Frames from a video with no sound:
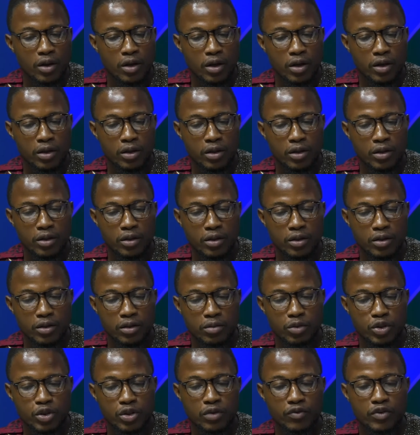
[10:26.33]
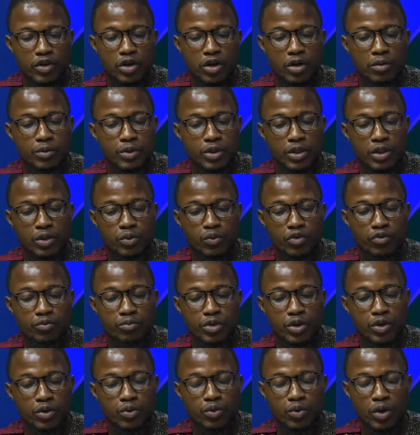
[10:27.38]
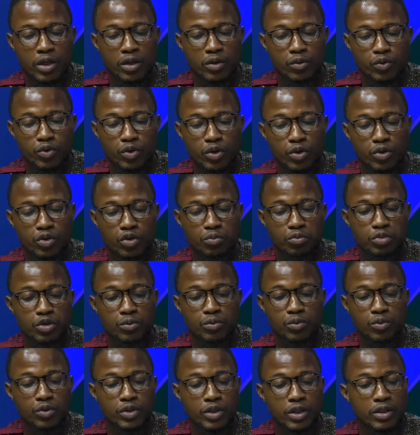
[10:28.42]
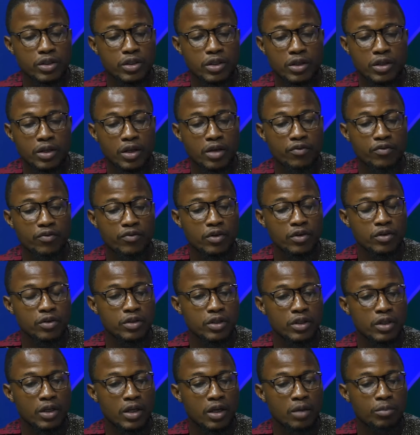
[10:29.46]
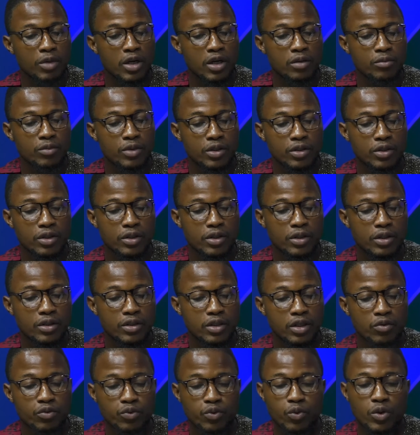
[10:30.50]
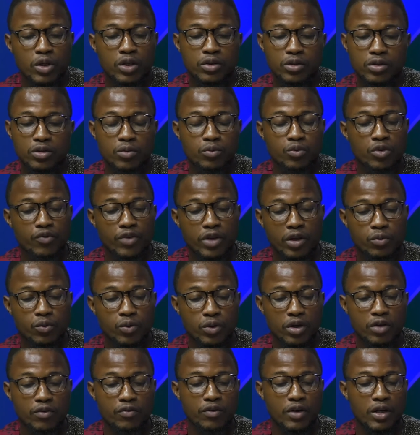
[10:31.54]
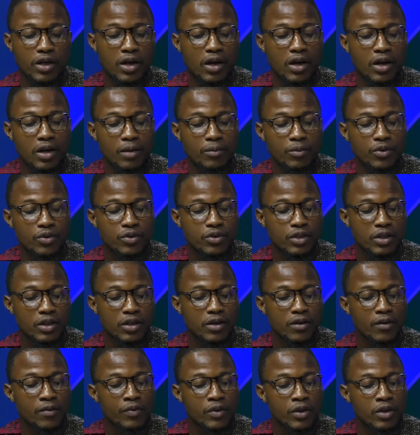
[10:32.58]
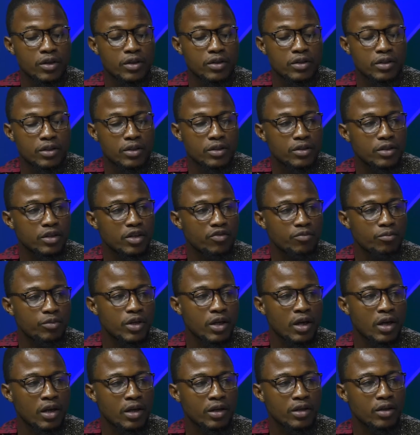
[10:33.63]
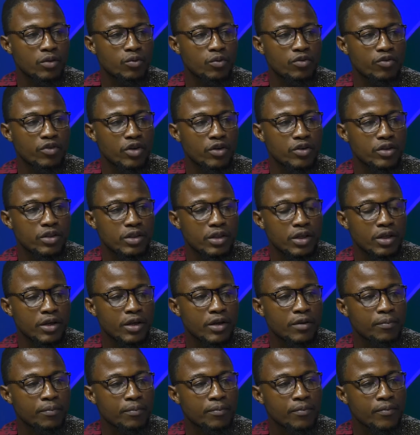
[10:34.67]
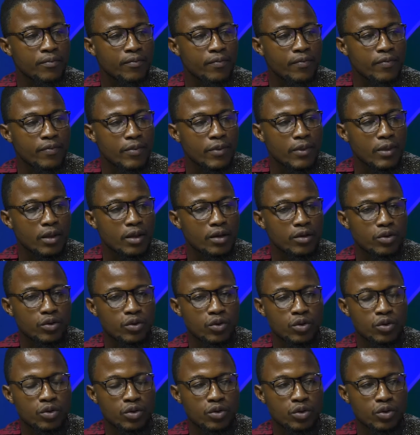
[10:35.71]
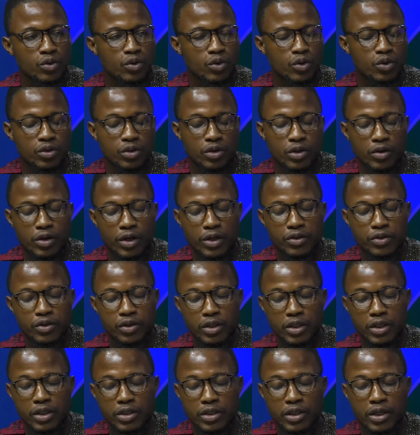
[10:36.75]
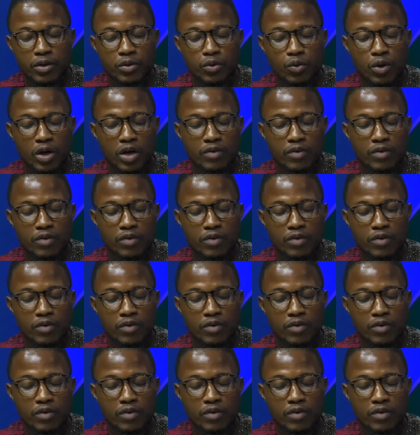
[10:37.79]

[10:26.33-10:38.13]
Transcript: and uh, most of the communities we've been to and talked to people, they say they've not seen their parliamentarians, and of one, some of them will in fact claim to say, since they've been elected, we've not seen them. So, so, okay. so the question is then who